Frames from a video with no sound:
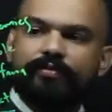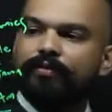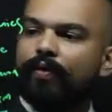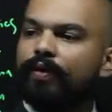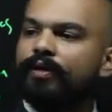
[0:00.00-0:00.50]

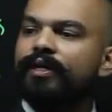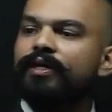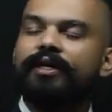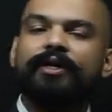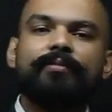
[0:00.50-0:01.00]

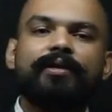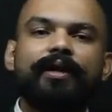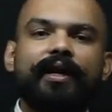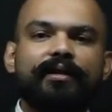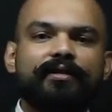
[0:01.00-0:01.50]
non-degradable
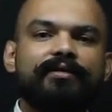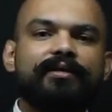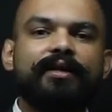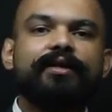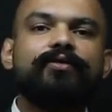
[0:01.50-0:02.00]
and
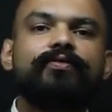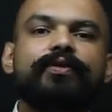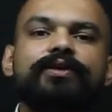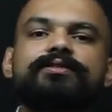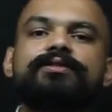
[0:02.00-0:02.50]
other kind of
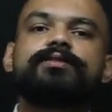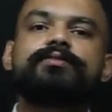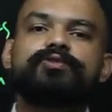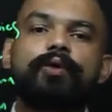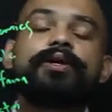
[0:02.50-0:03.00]
waste,
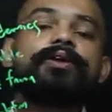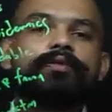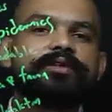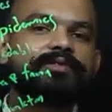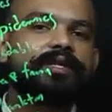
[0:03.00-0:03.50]
solid
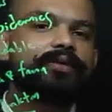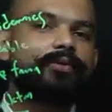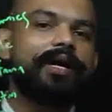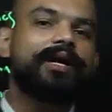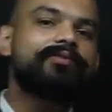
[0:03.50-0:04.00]
waste that
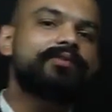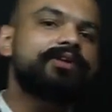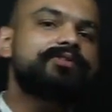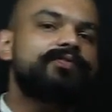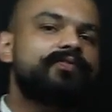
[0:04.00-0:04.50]
you have
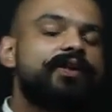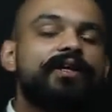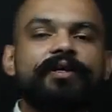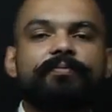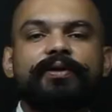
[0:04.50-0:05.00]
is
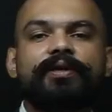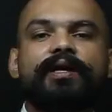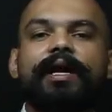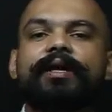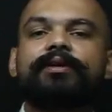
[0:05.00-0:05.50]
filled in
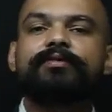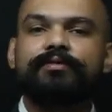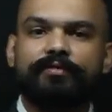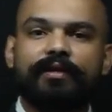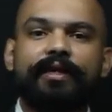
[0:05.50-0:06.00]

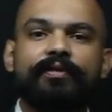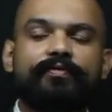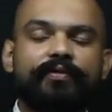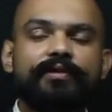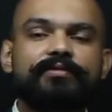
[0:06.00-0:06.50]

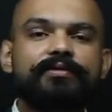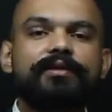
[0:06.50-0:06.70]
landfills